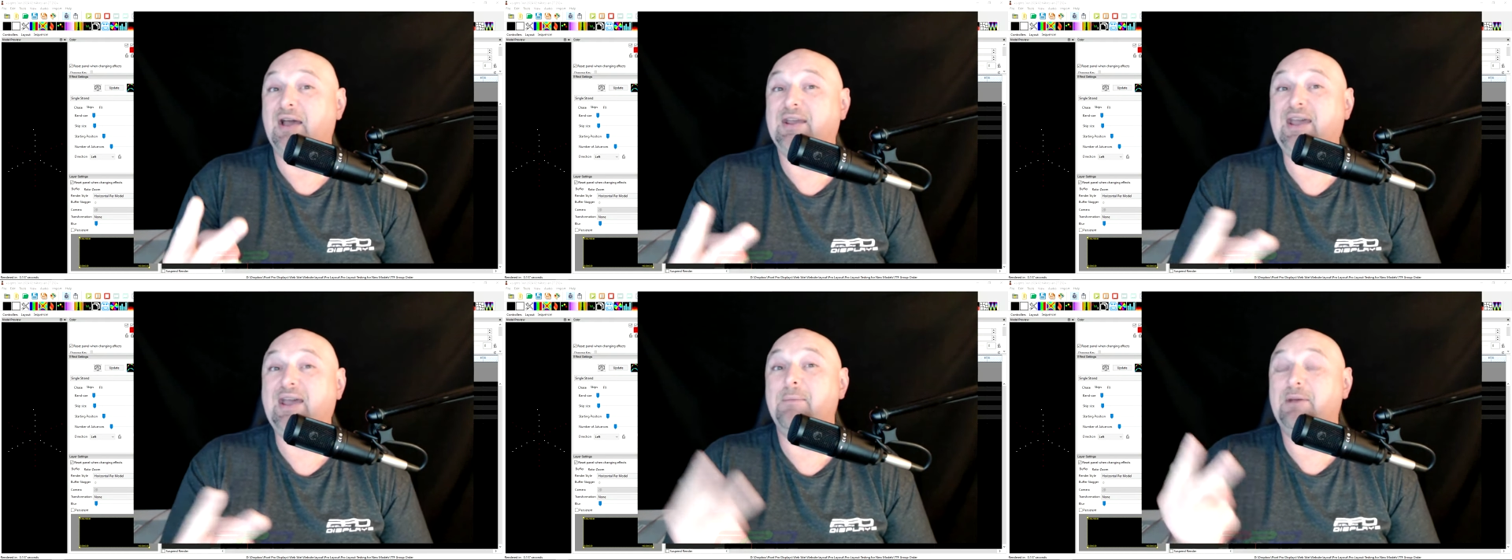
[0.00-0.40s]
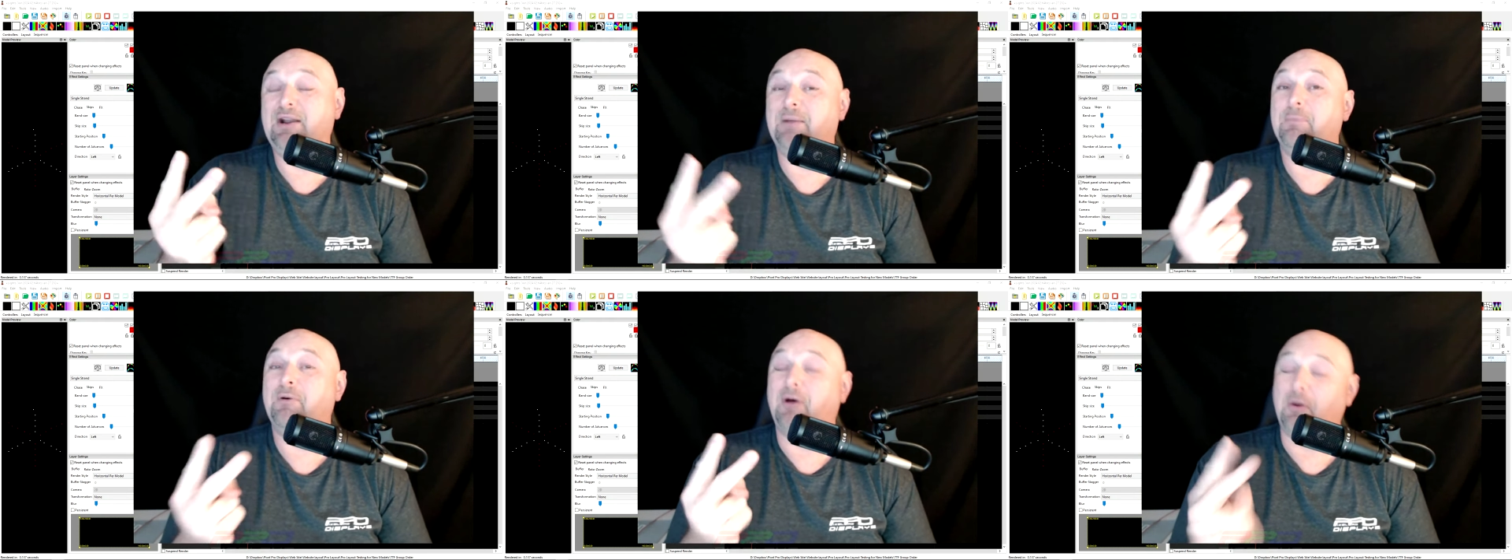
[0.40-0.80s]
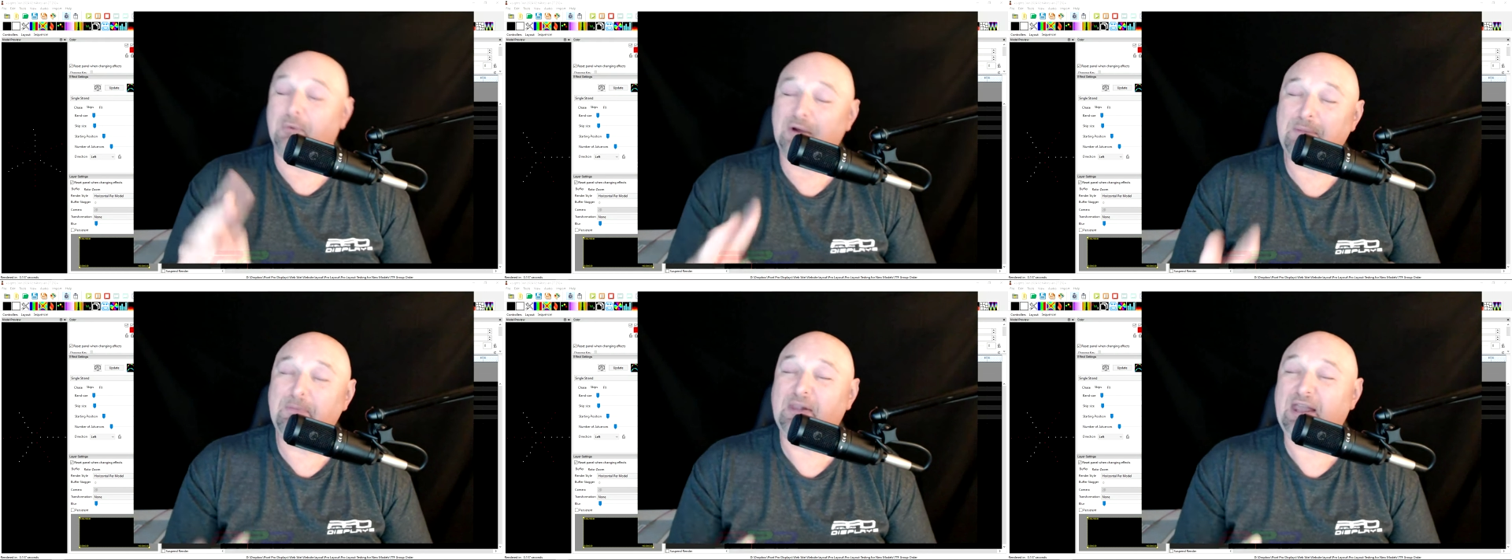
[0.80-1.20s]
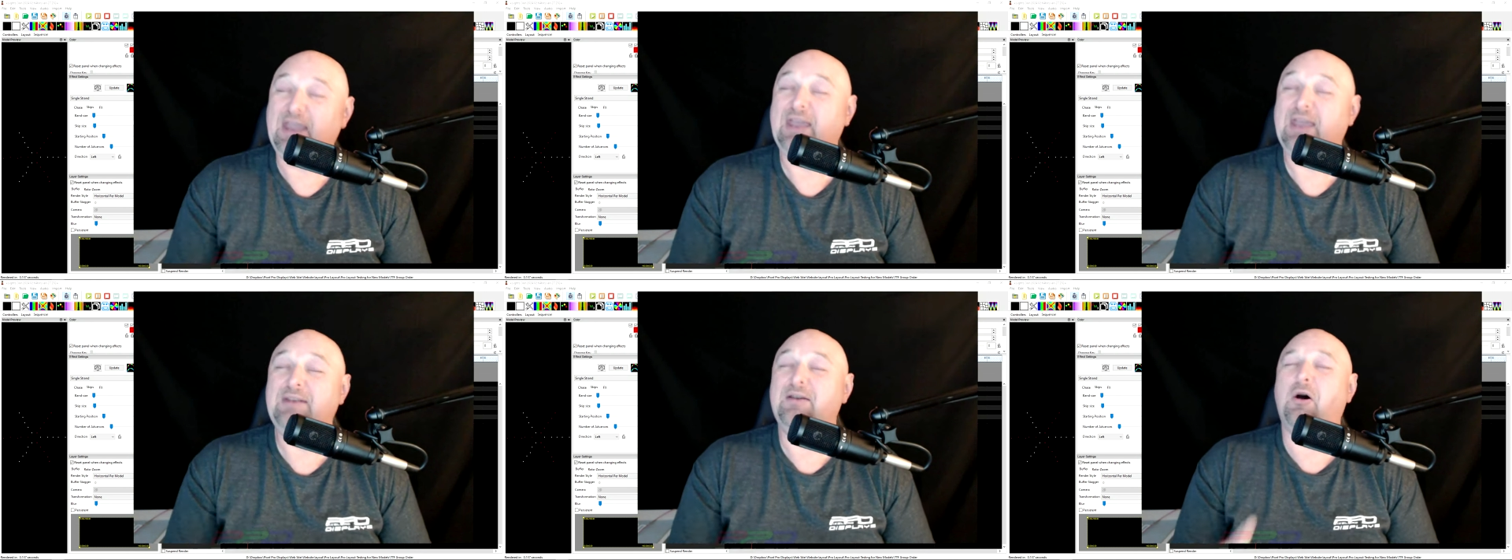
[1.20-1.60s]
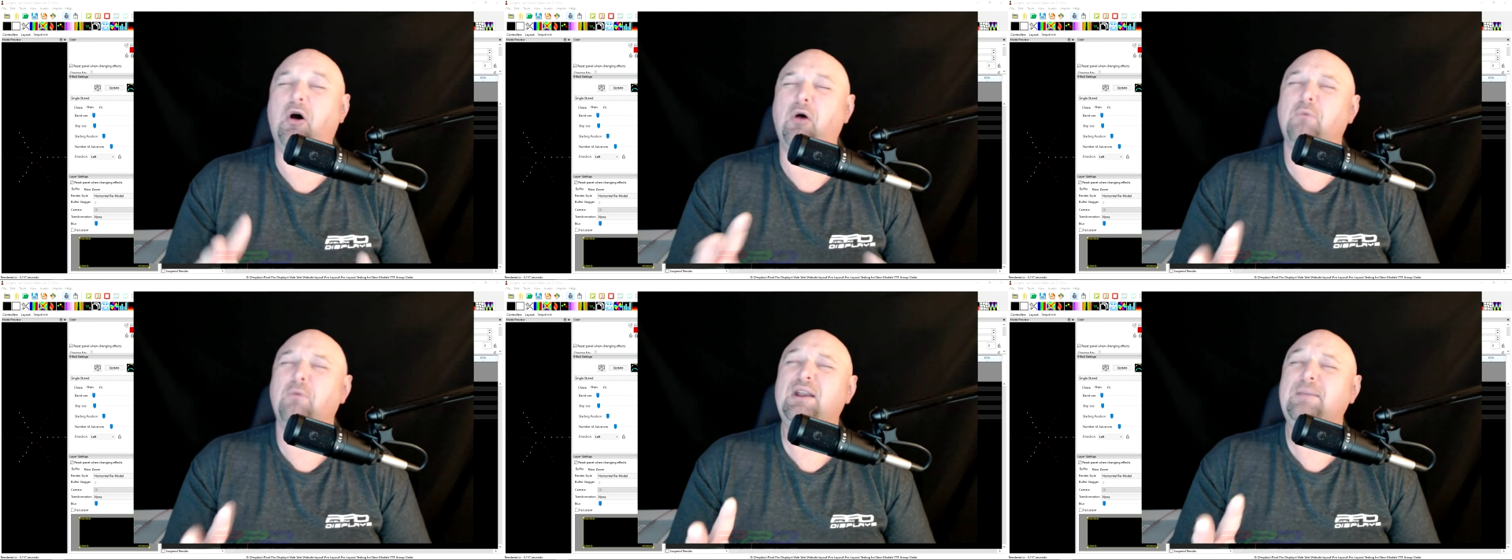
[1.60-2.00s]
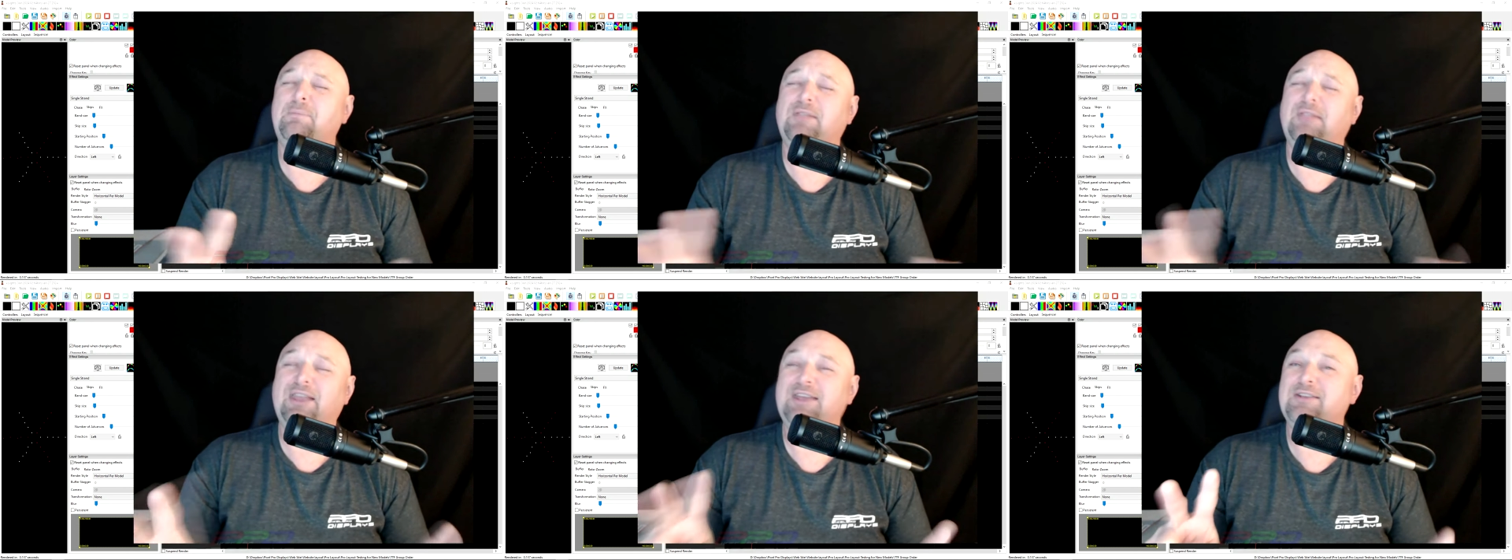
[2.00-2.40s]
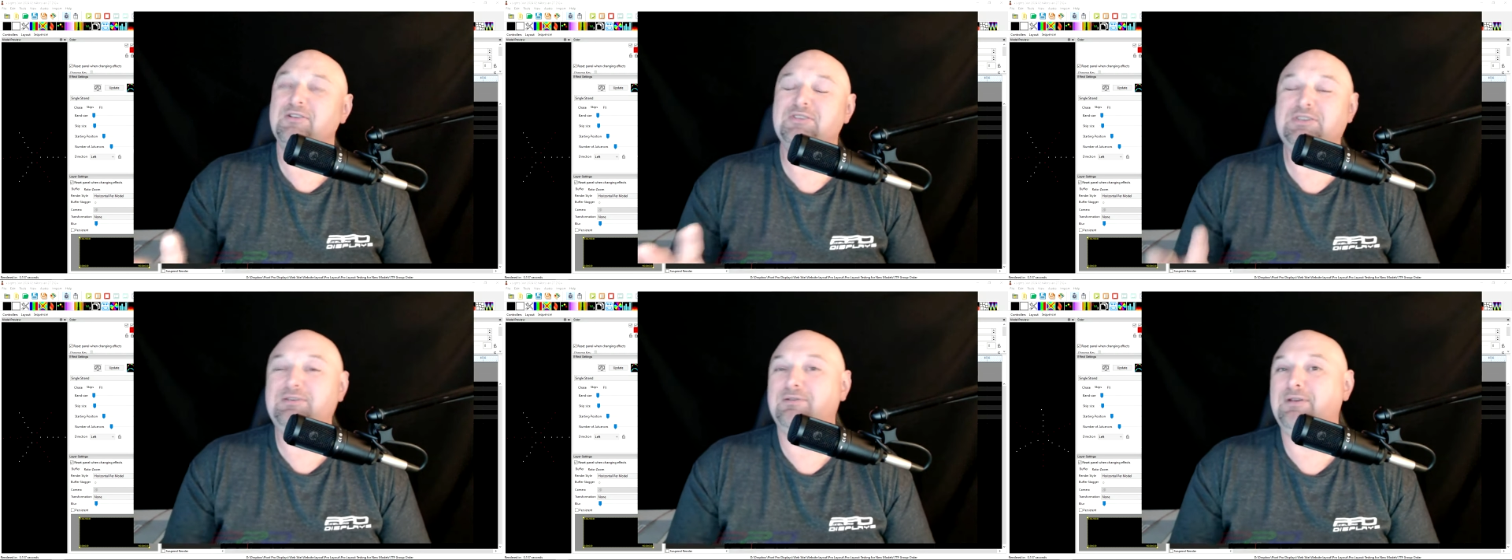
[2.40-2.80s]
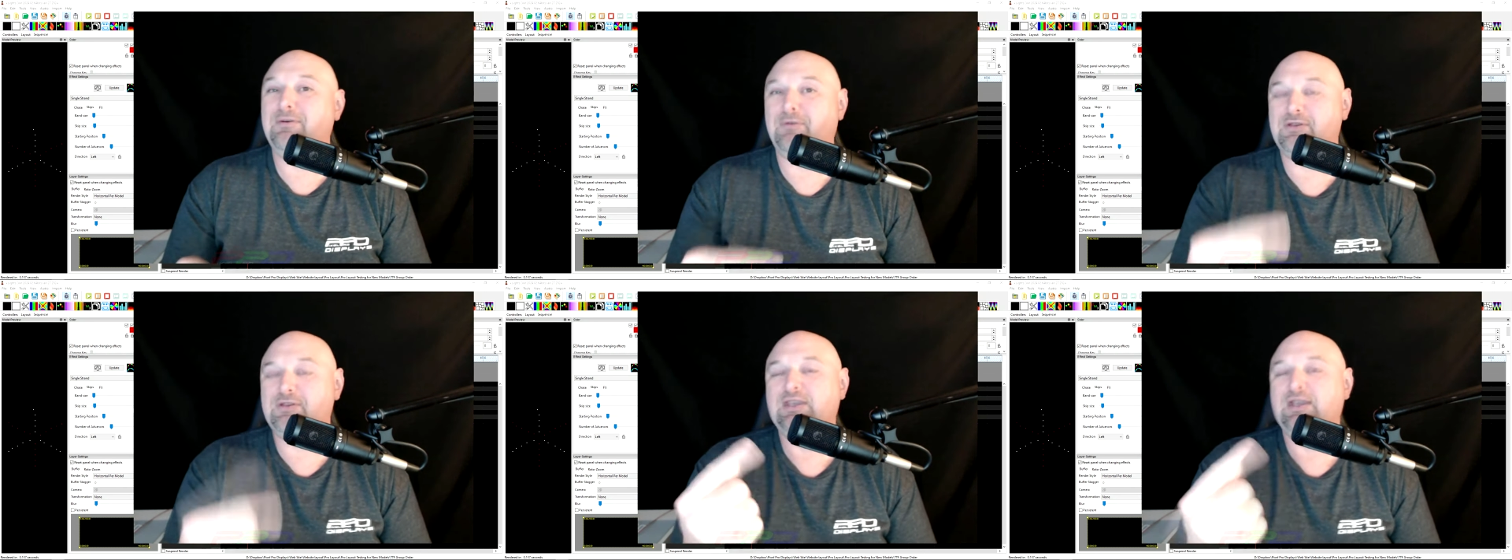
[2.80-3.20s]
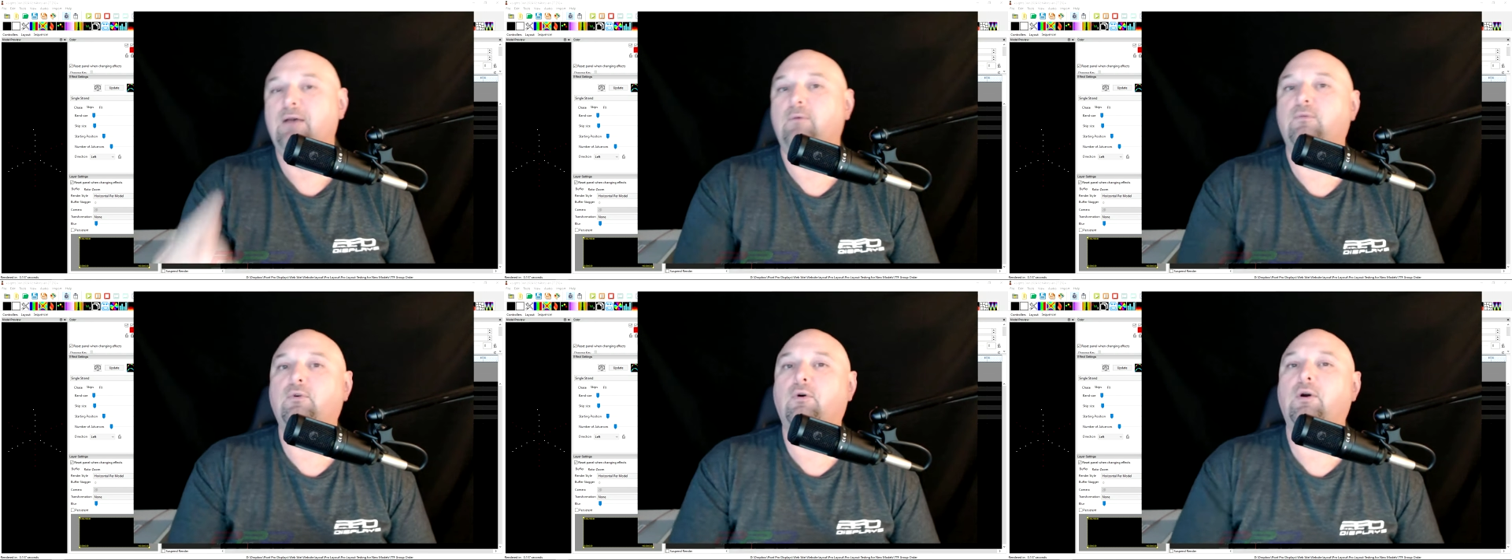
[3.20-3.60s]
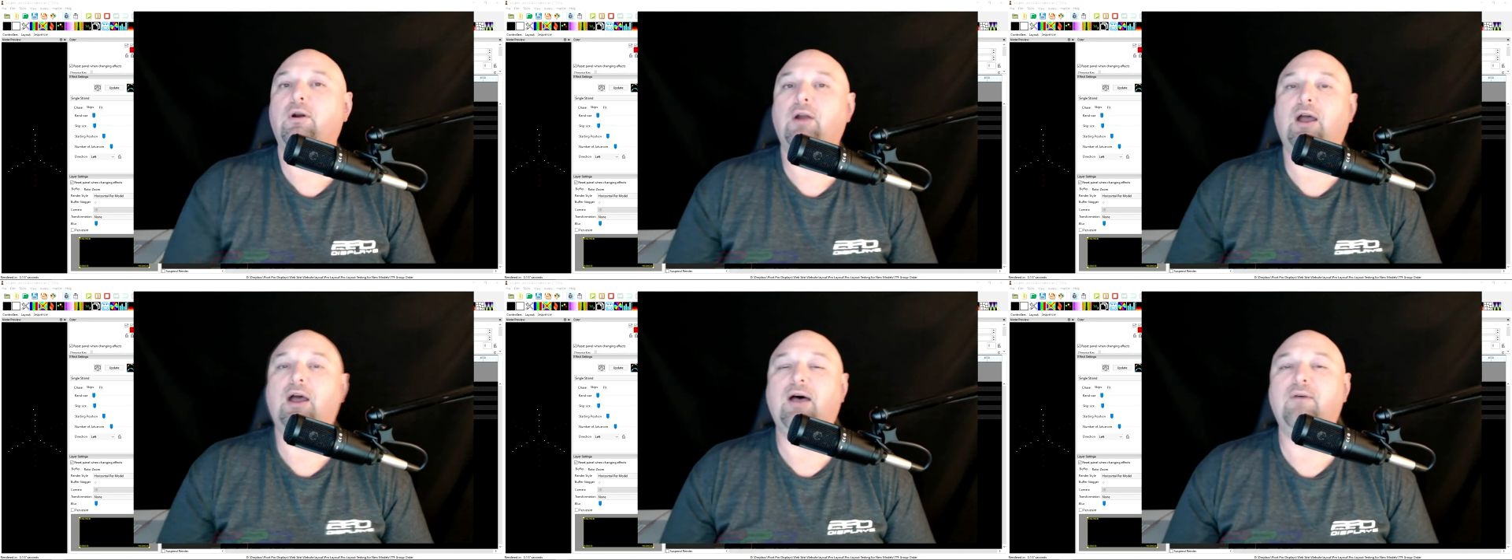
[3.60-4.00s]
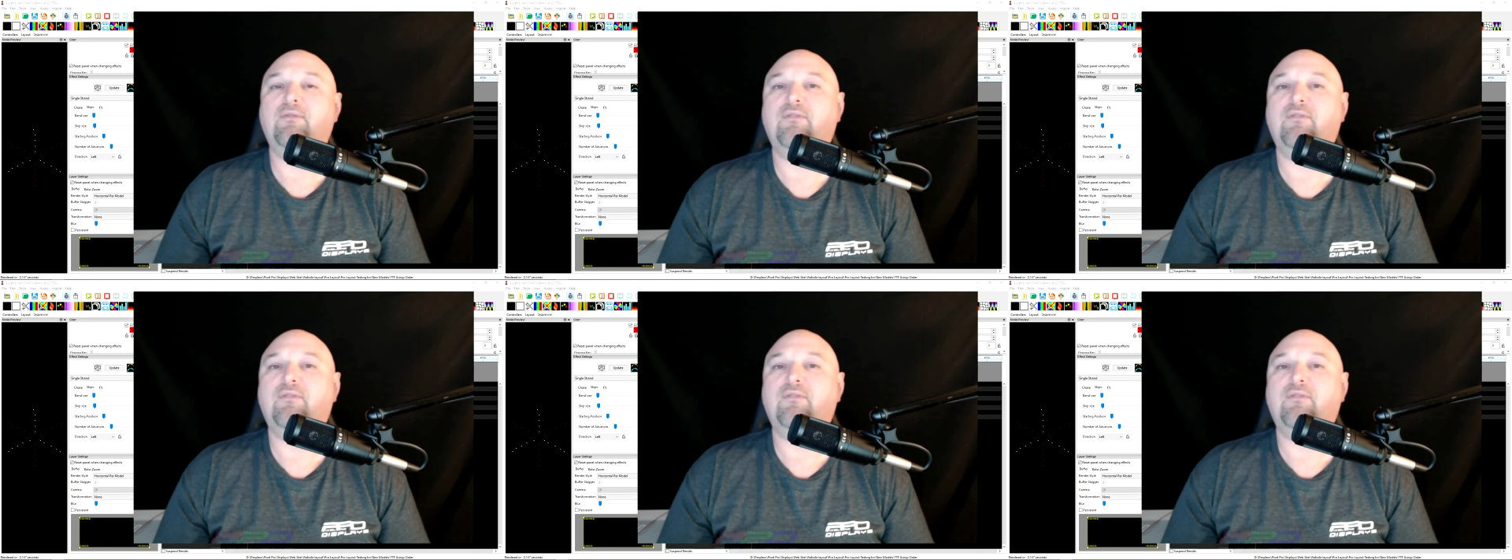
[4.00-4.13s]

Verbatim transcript: coming up, already planned, already planned on two new ones for uh,